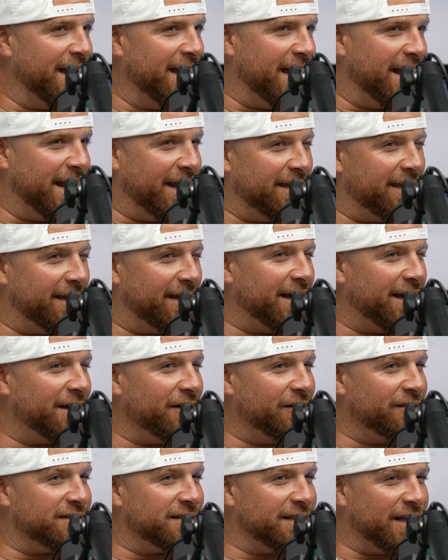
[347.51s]
I think it
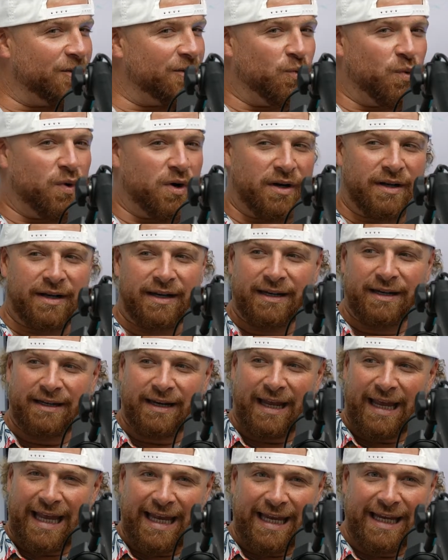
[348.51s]
goes to like
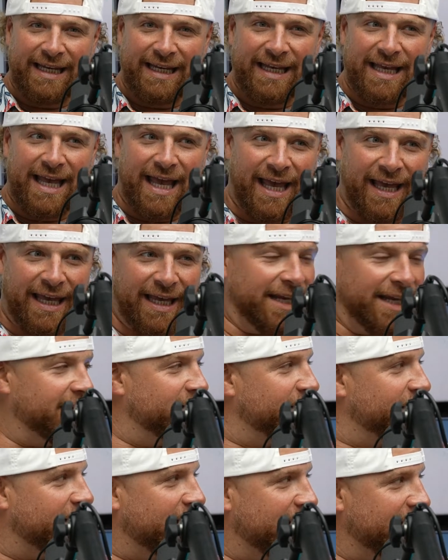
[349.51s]
188,
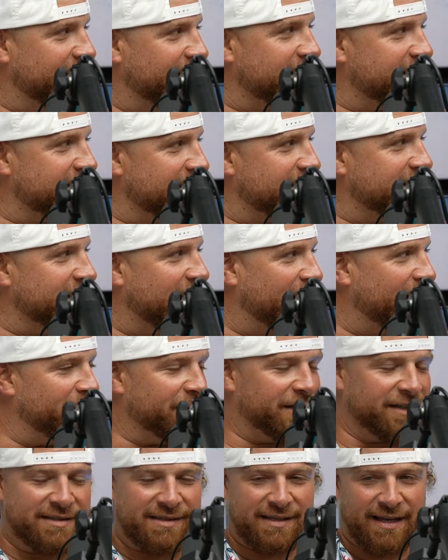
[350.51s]
right? That's the top of
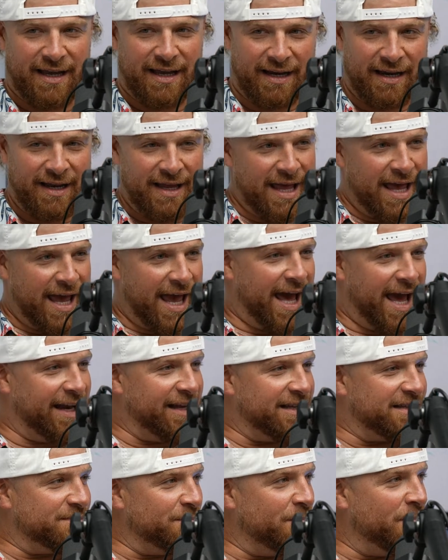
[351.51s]
the state. And
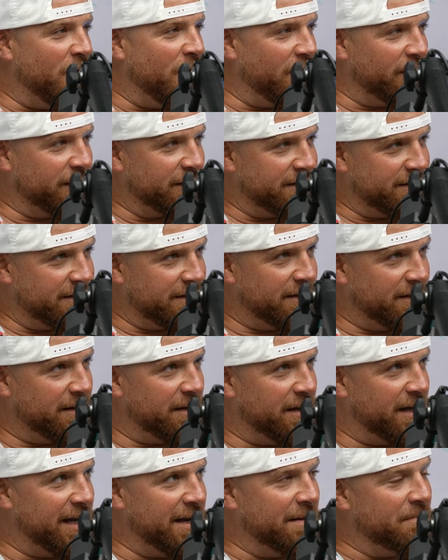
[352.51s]
it's marked
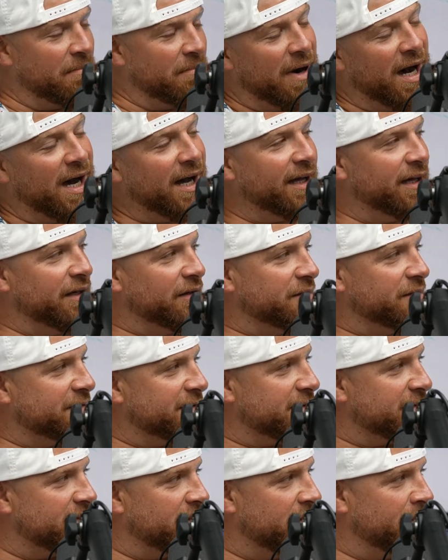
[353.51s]
in miles.
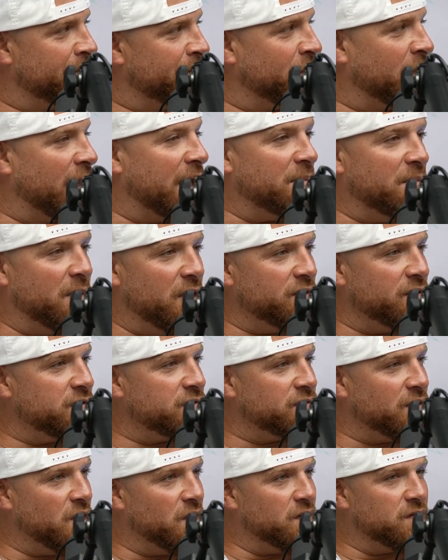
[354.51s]
Like most
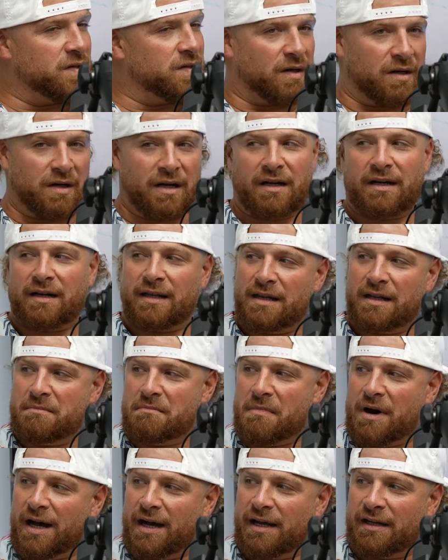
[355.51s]
roads aren't in
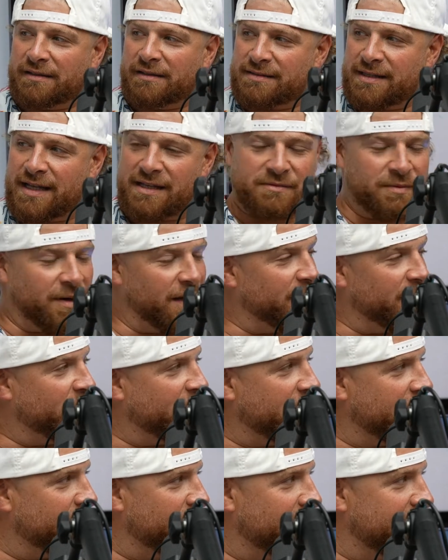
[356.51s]
miles. That's why the
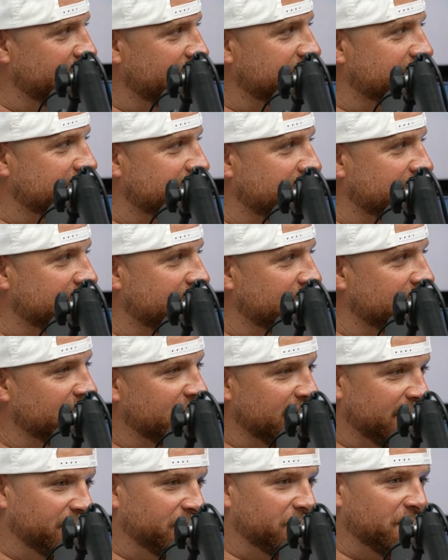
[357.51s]
parkway is,
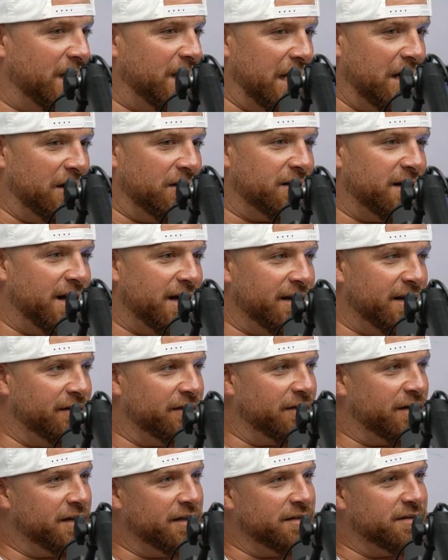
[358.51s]
kind
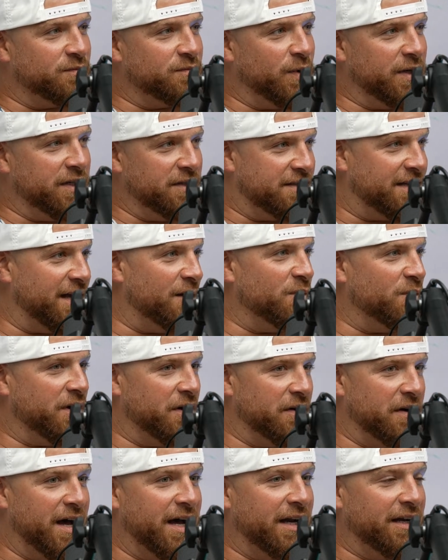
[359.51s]
of, because when you say
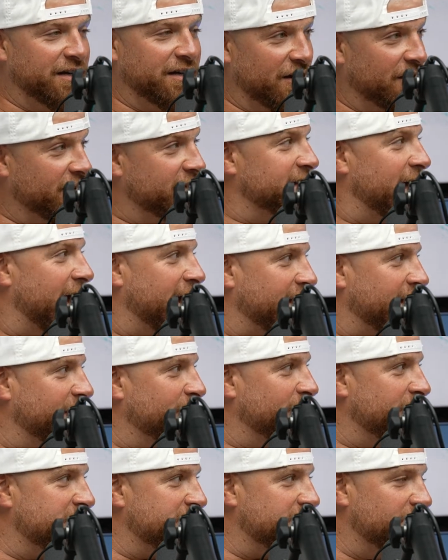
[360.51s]
109, you know exactly
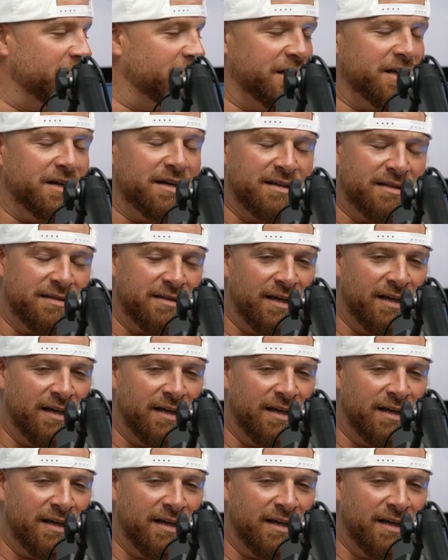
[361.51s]
where somebody is.